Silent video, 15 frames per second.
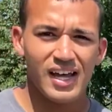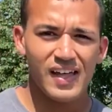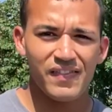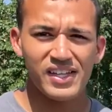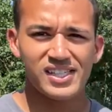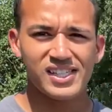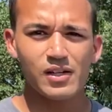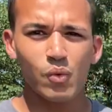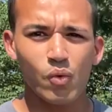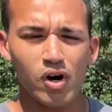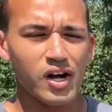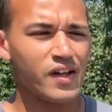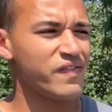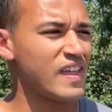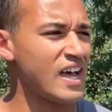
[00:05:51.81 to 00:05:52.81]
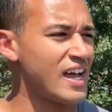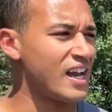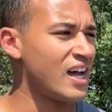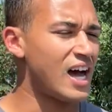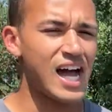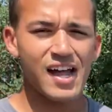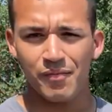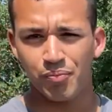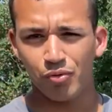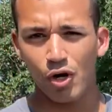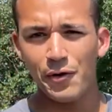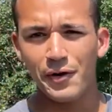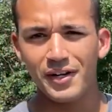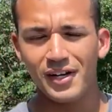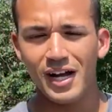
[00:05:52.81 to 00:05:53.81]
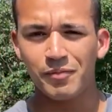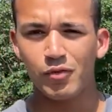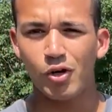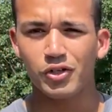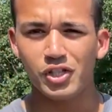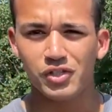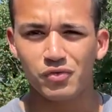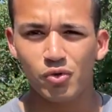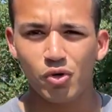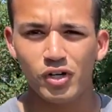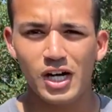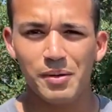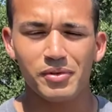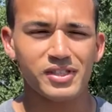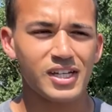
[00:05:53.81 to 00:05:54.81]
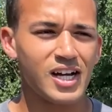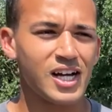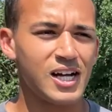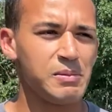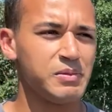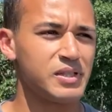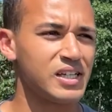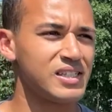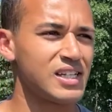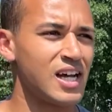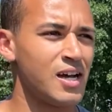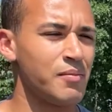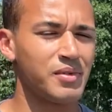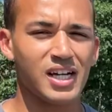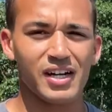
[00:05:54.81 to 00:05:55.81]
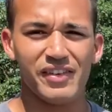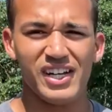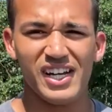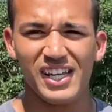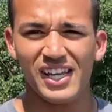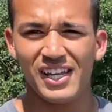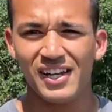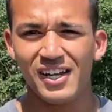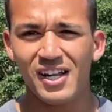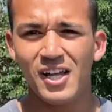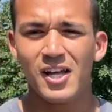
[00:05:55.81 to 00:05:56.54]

And this is the one that uh, I broke. I broke this rule a couple times because I'm kind of an idiot.